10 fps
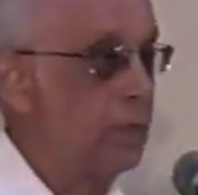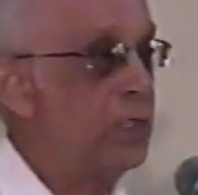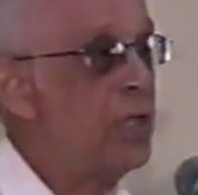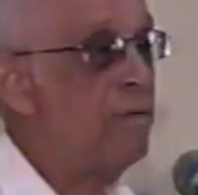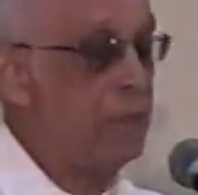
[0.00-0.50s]
The
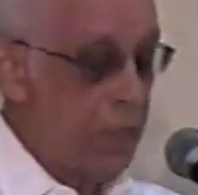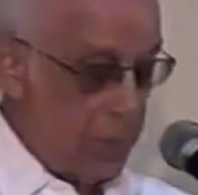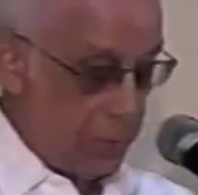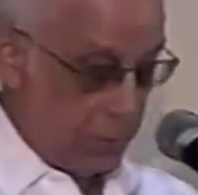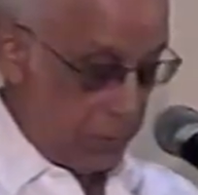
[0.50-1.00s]

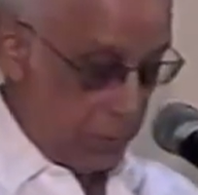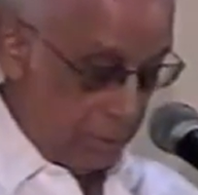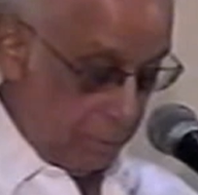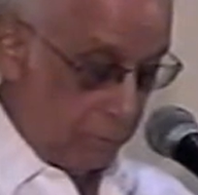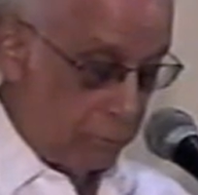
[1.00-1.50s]
70s.
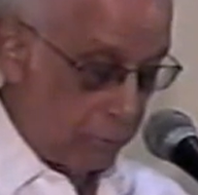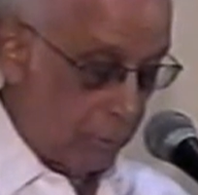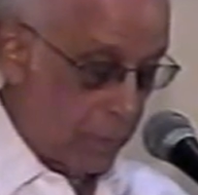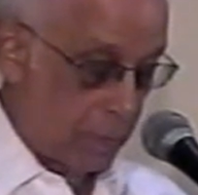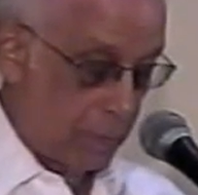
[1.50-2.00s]

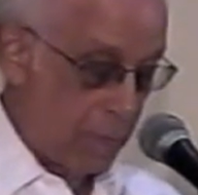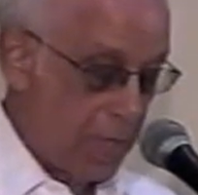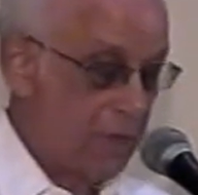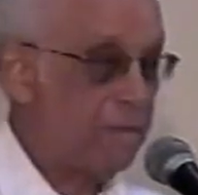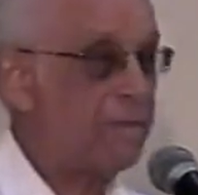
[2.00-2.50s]

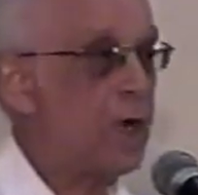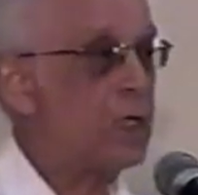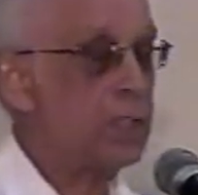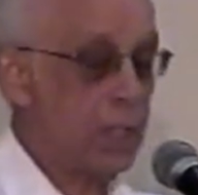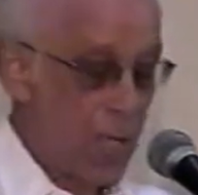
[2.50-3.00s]
In the
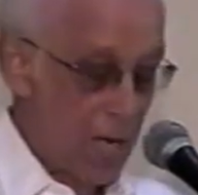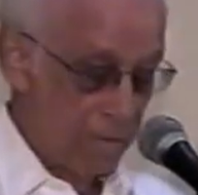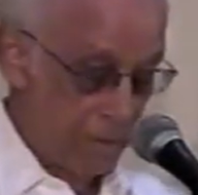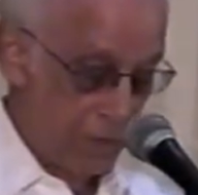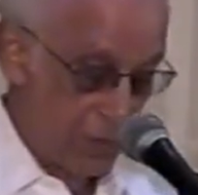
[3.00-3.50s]
first
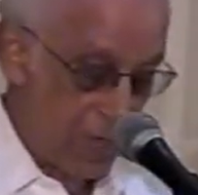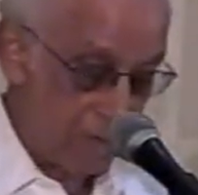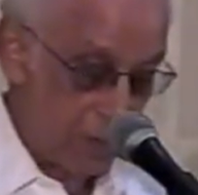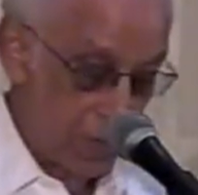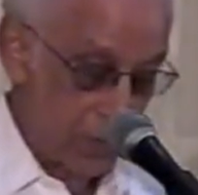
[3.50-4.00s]
half of the
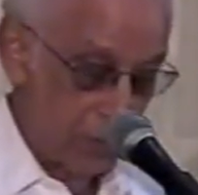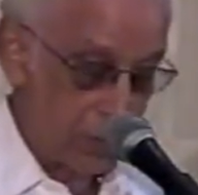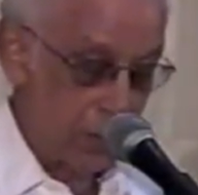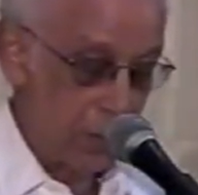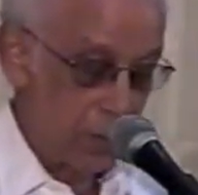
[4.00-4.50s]
70s,
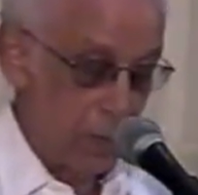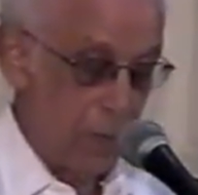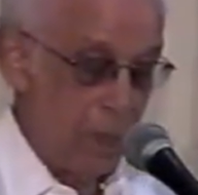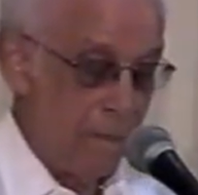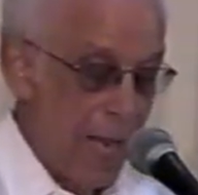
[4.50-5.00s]

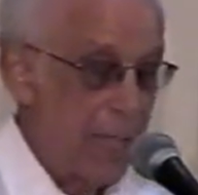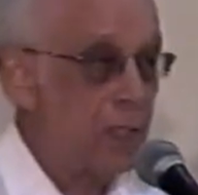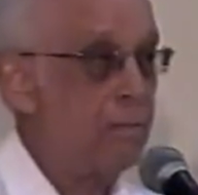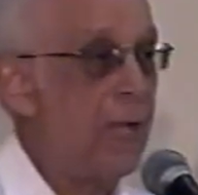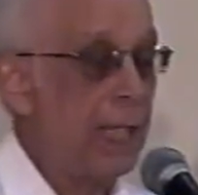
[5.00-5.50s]
the
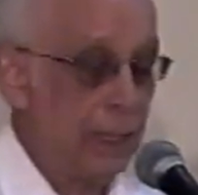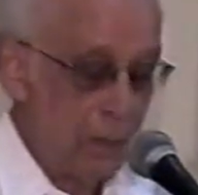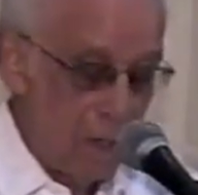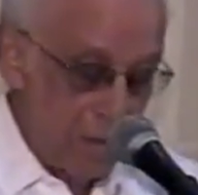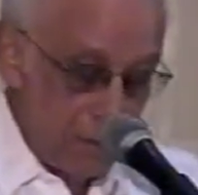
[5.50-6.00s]
Michael
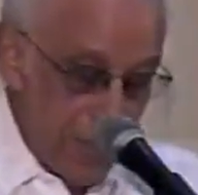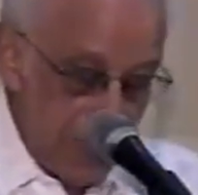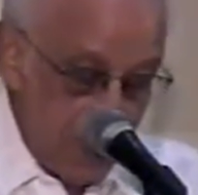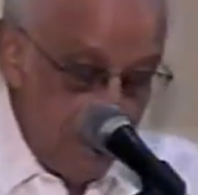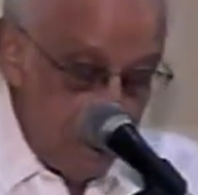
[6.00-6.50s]
Mandel
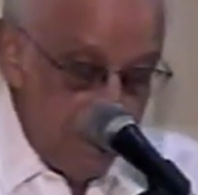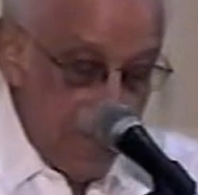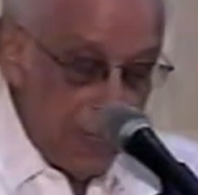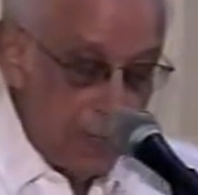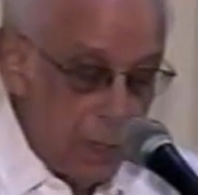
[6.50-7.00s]
government
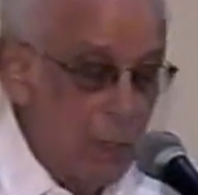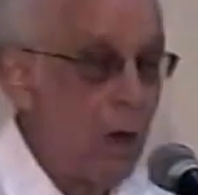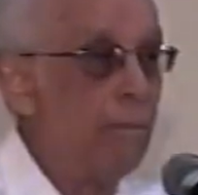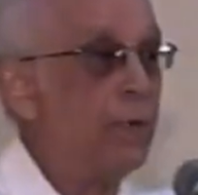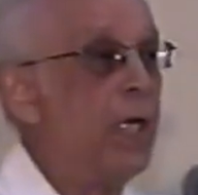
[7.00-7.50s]
implemented
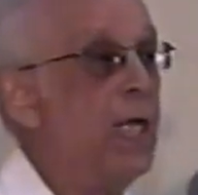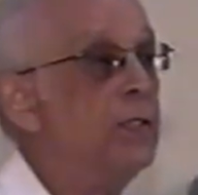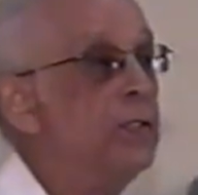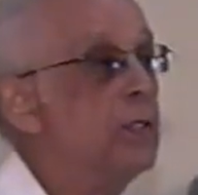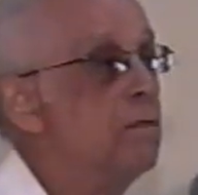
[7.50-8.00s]

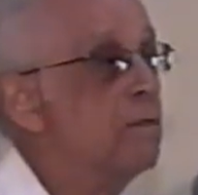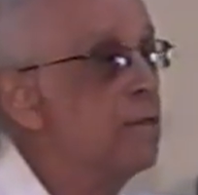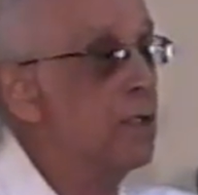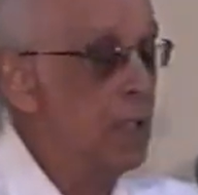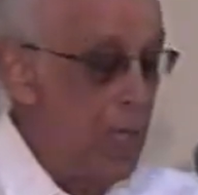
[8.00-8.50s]
comprehensive
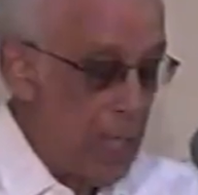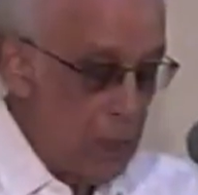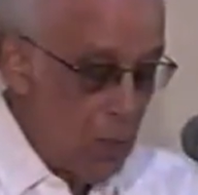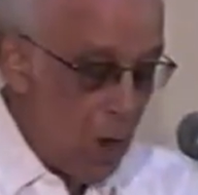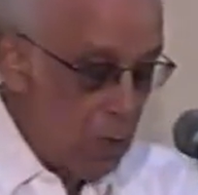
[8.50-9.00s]

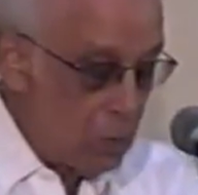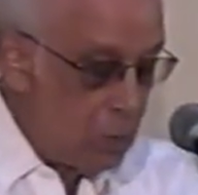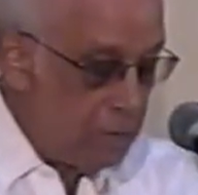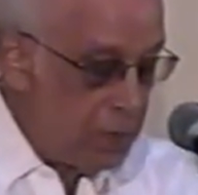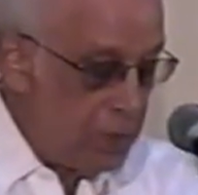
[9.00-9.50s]
and long
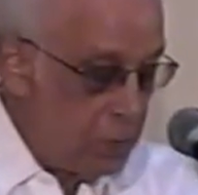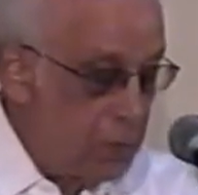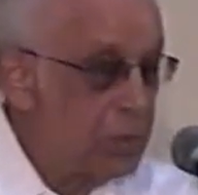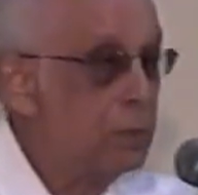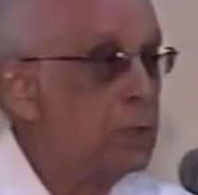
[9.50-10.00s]

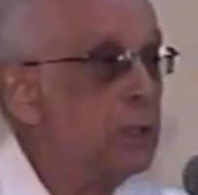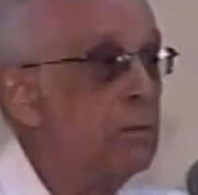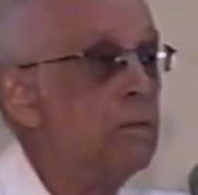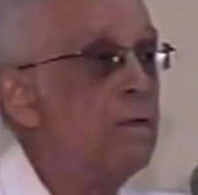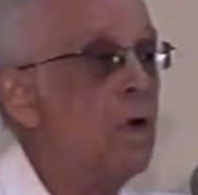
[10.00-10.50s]
overdue social
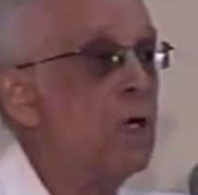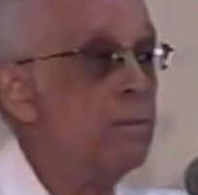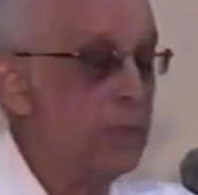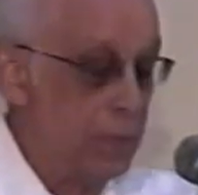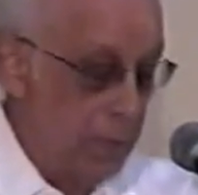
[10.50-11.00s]

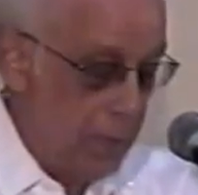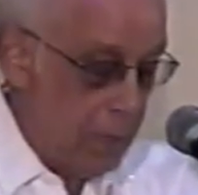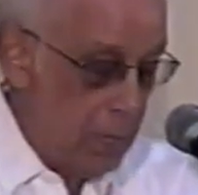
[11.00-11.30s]
reforms